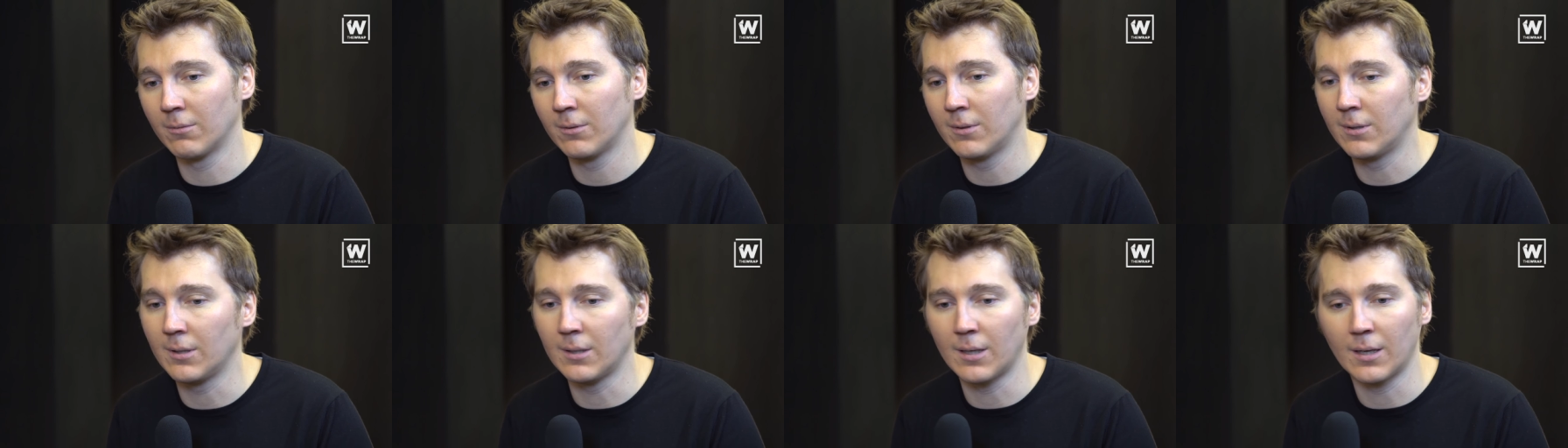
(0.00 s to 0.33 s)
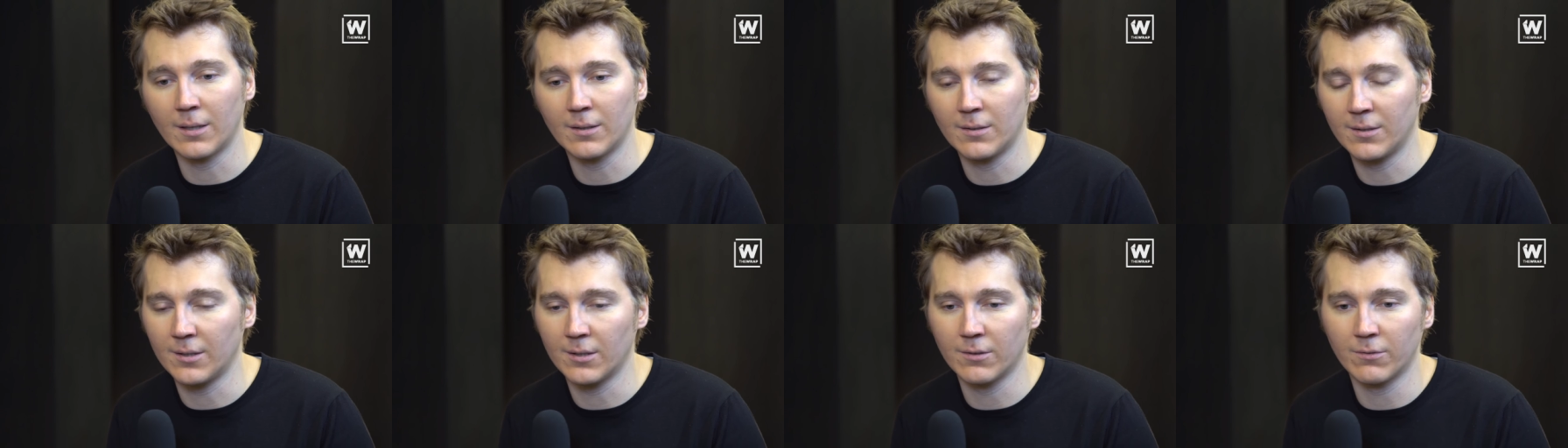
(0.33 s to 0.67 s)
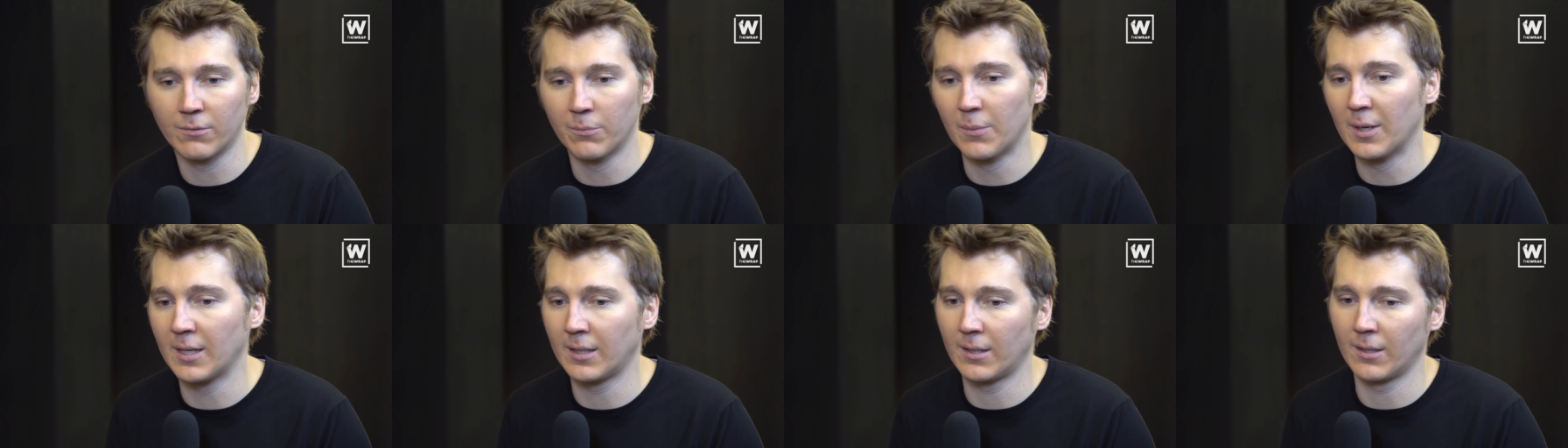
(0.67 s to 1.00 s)
the idea
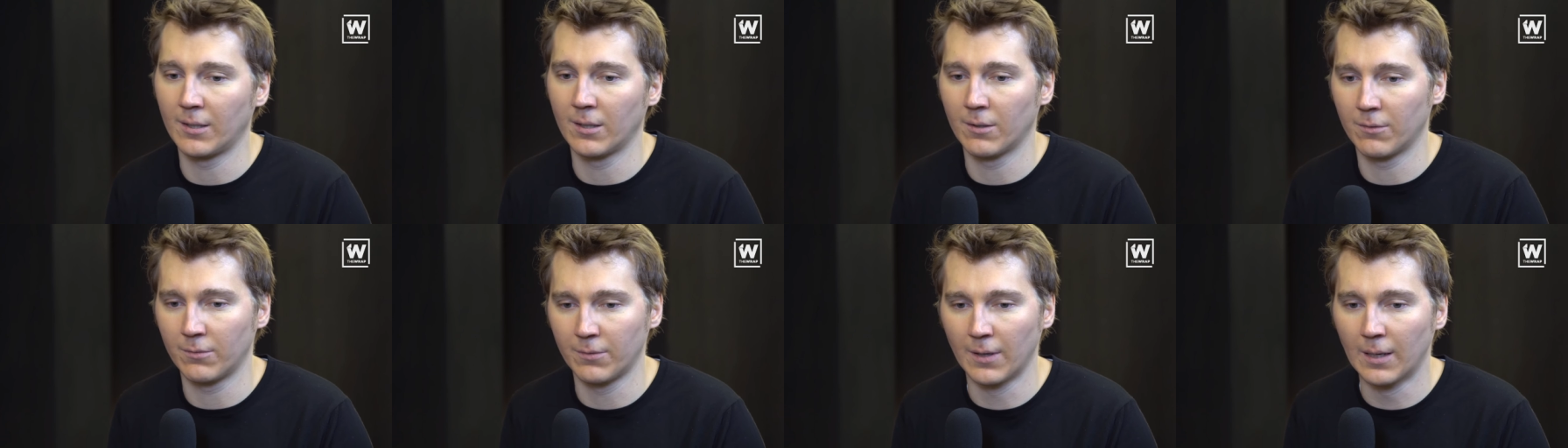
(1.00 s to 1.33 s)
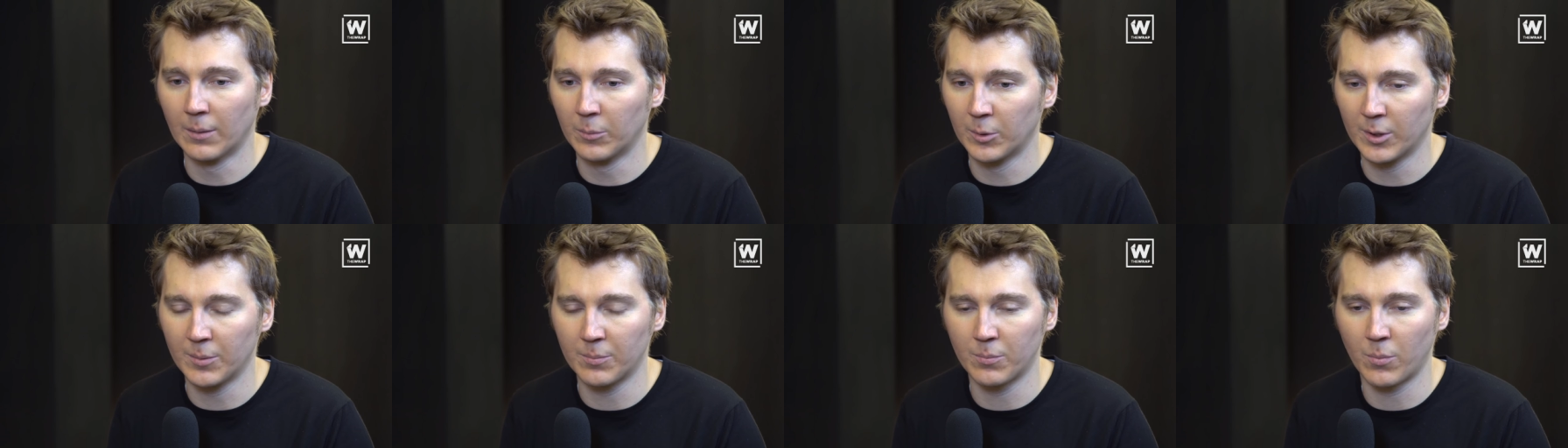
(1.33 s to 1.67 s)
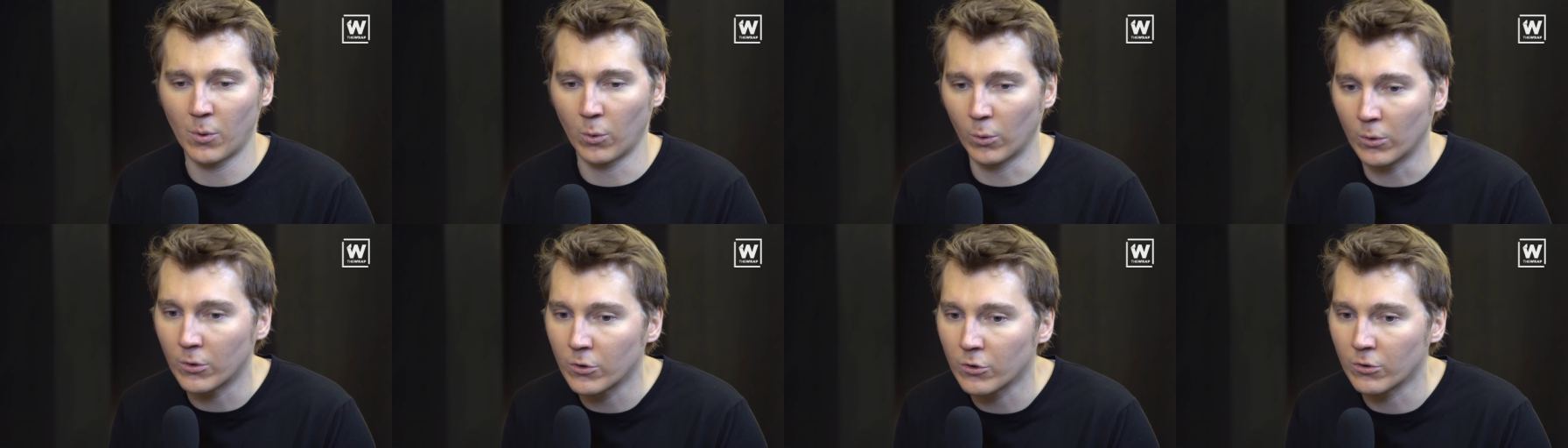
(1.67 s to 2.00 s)
of making a family
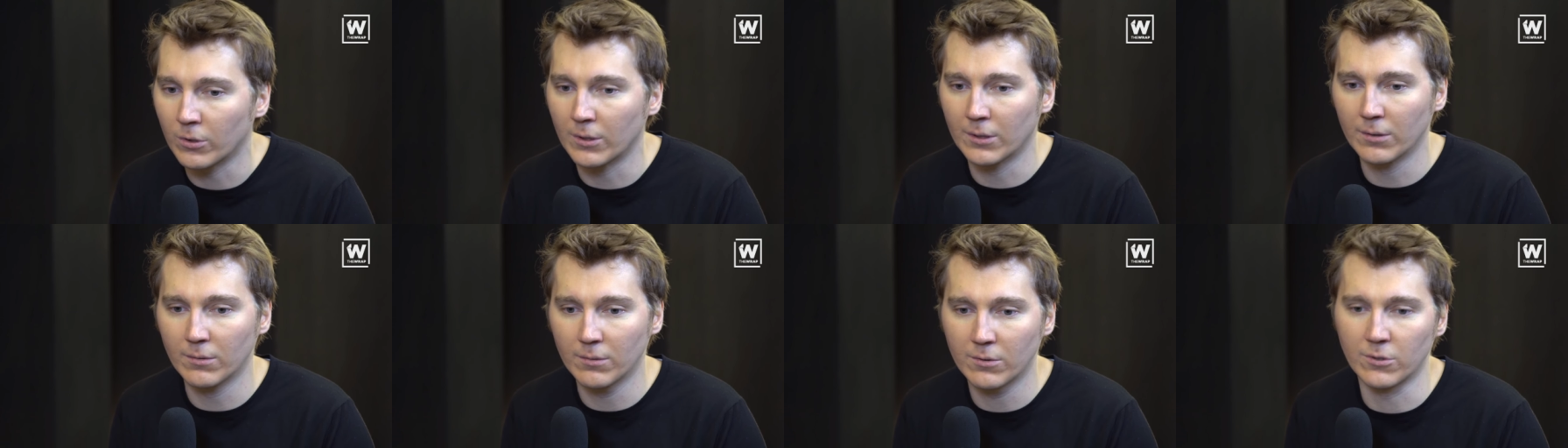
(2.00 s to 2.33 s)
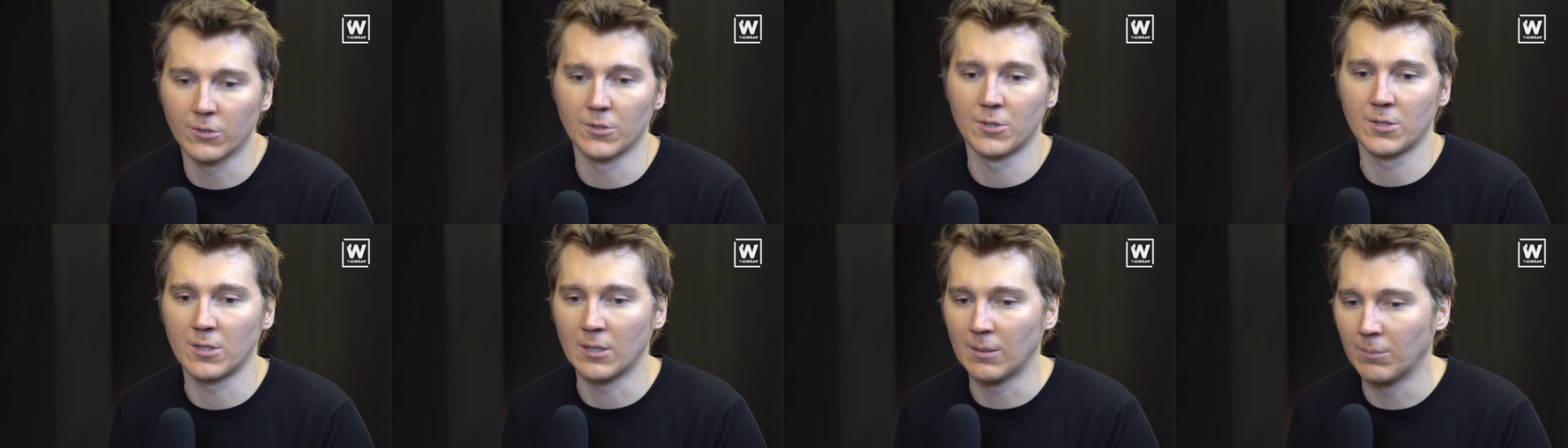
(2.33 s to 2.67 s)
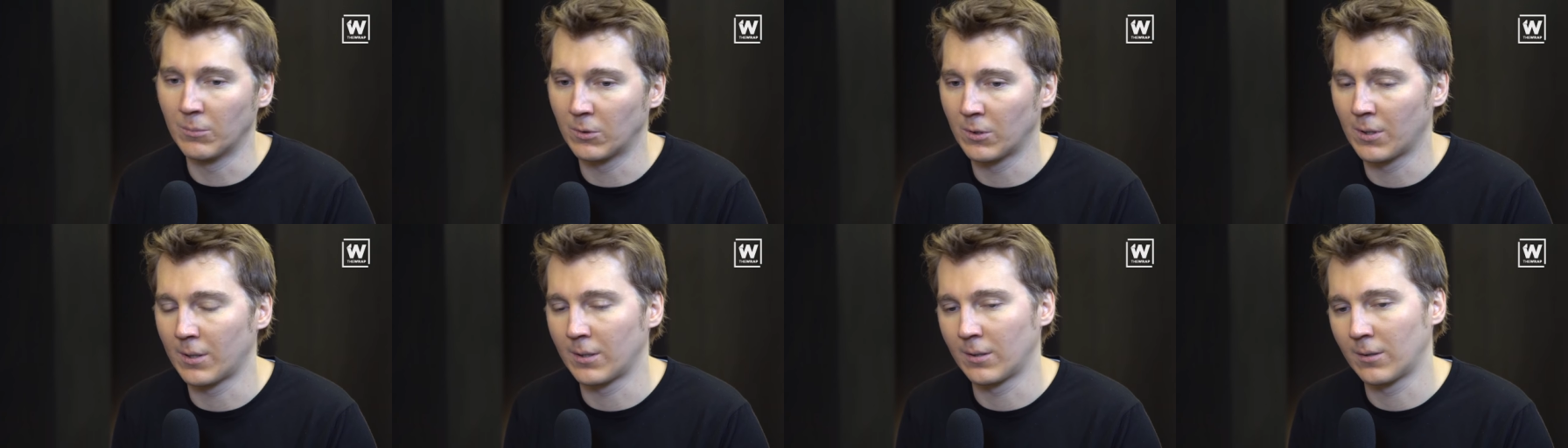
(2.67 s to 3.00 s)
portrait just
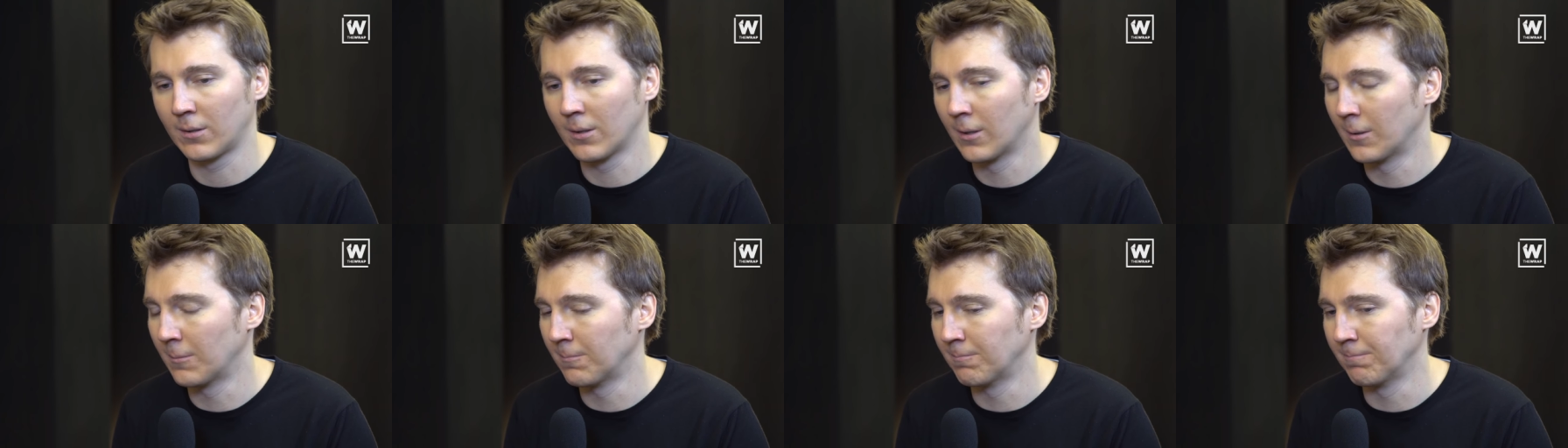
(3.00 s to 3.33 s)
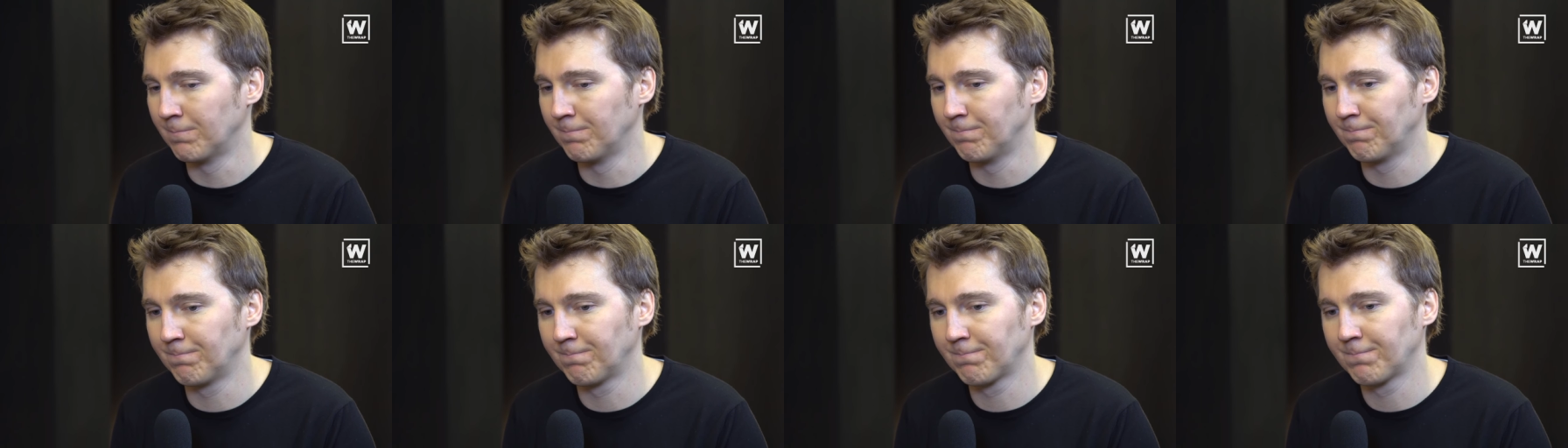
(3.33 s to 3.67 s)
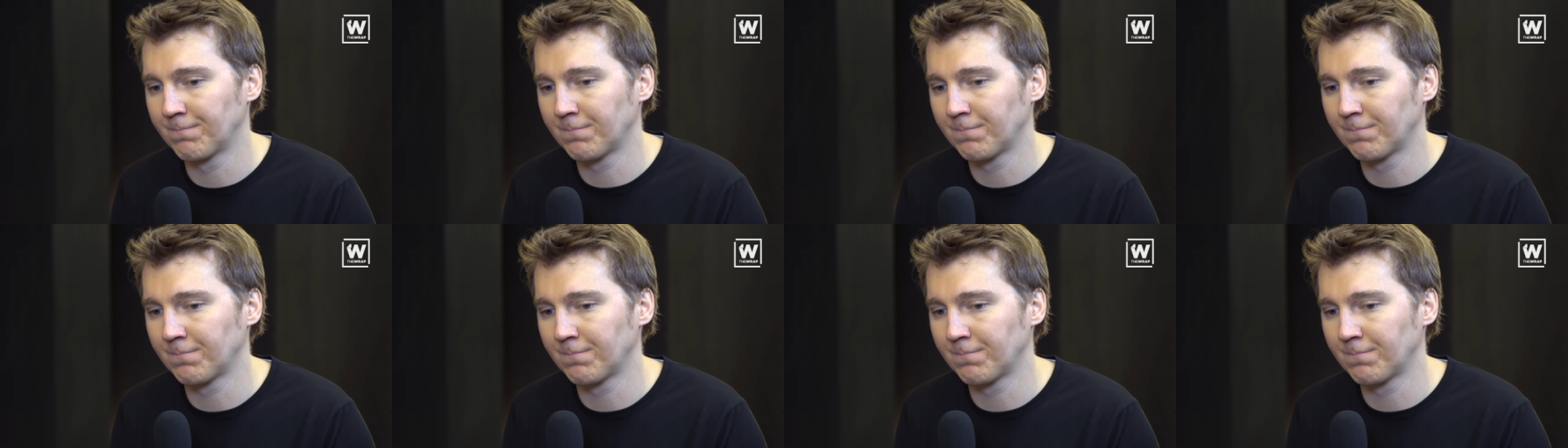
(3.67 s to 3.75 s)
seemed like, um,